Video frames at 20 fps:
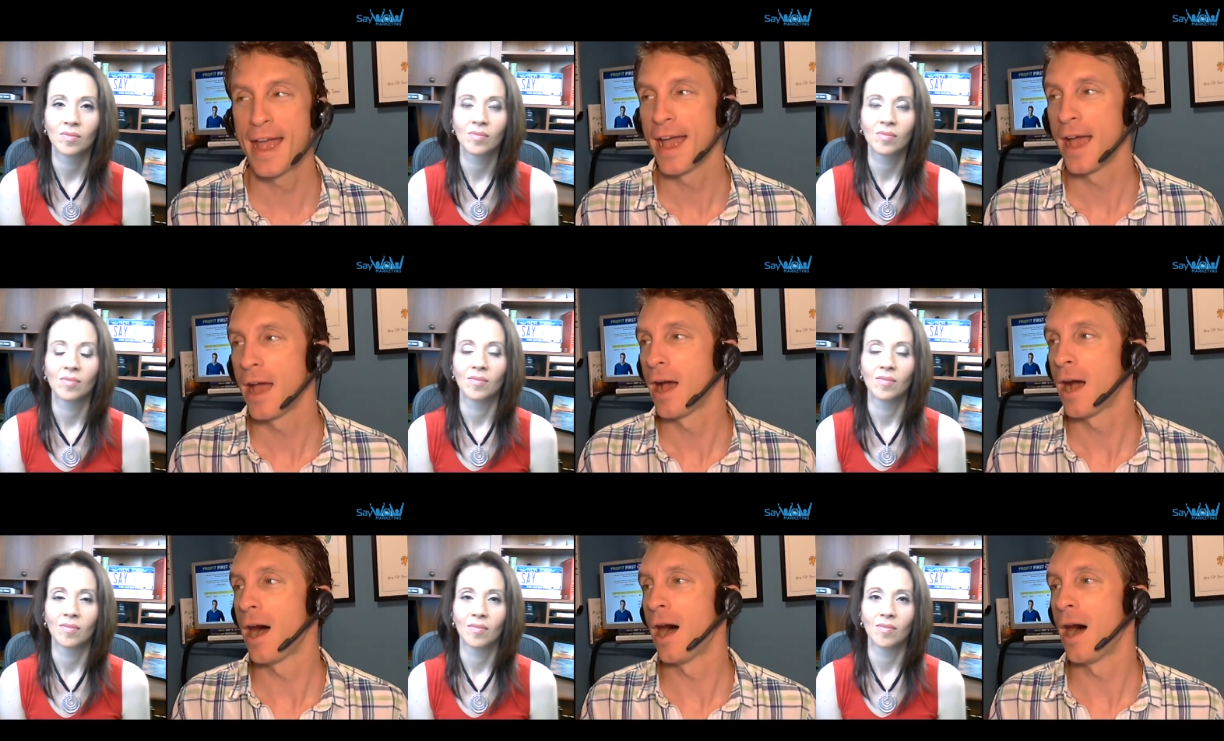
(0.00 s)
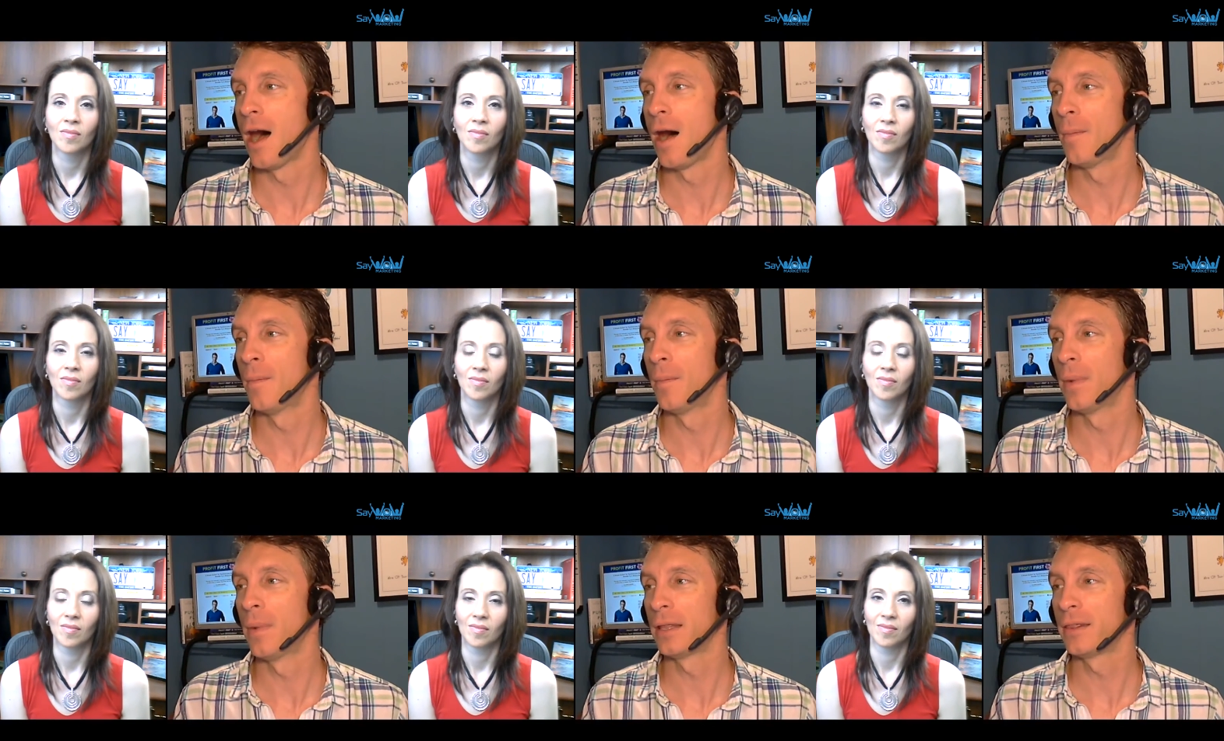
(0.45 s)
Speaker 1: um,
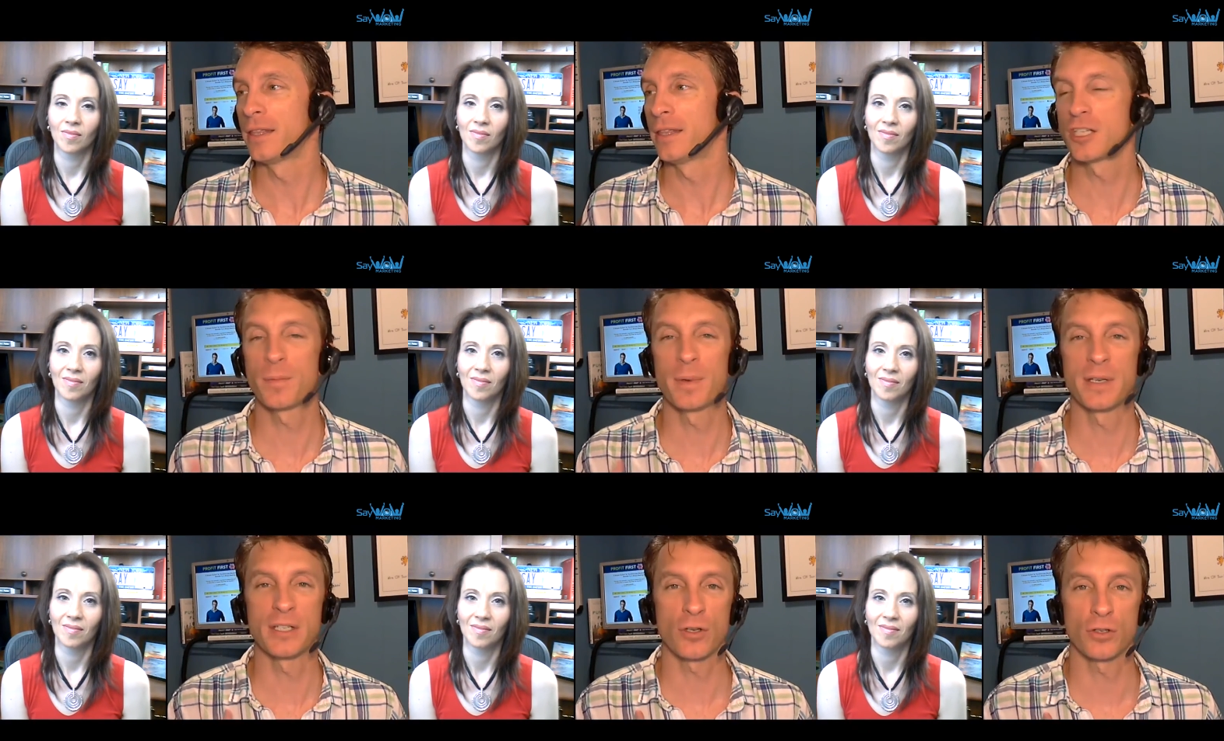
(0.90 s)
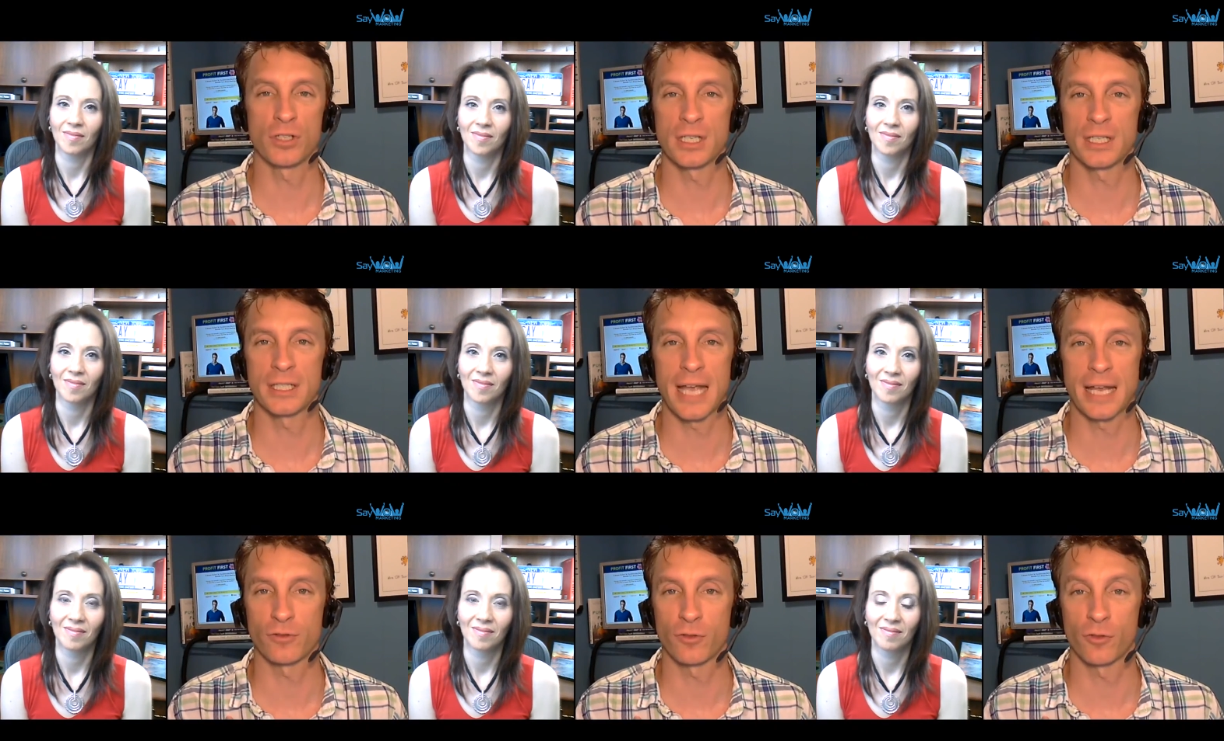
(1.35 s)
this has been so
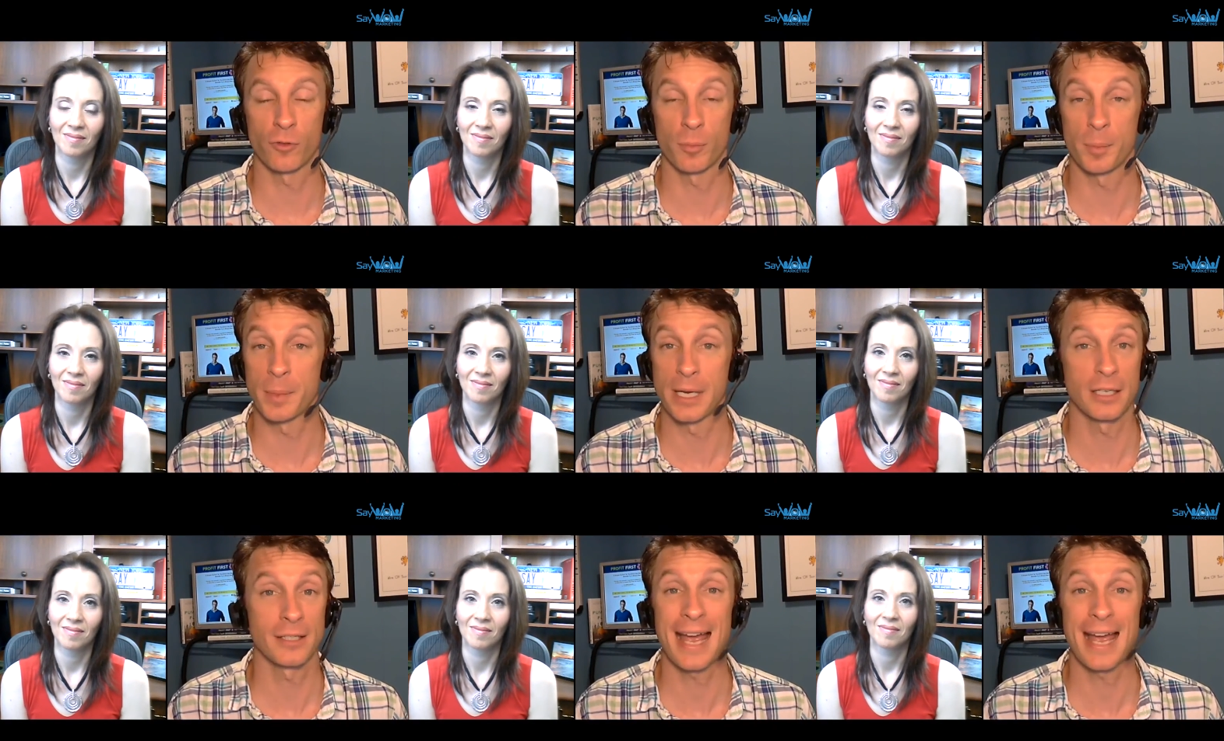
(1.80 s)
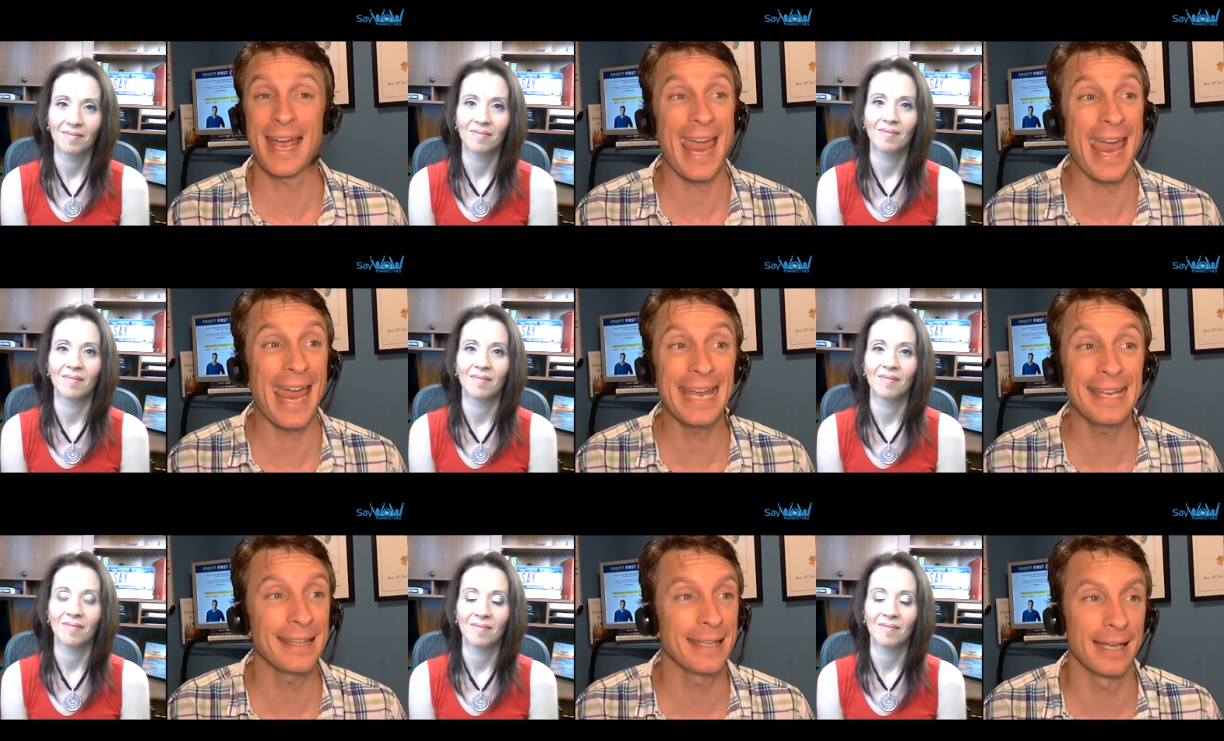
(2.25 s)
successful for me because I hate
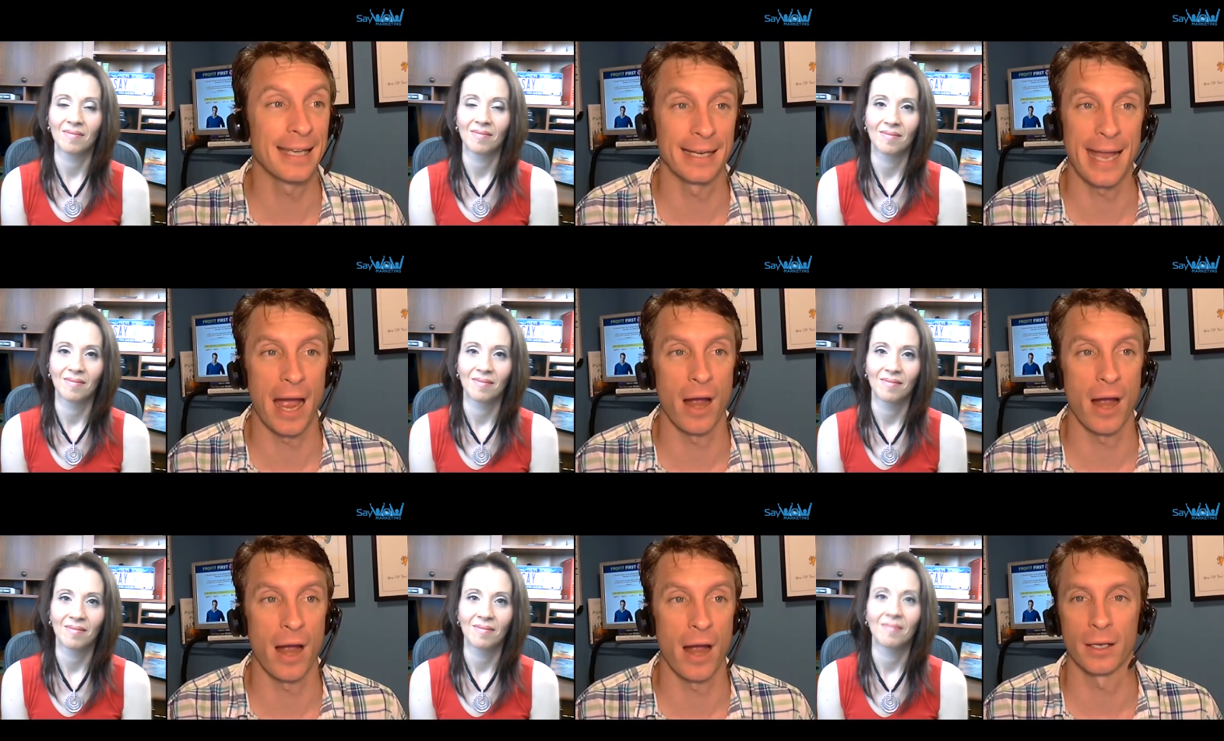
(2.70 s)
the accounting.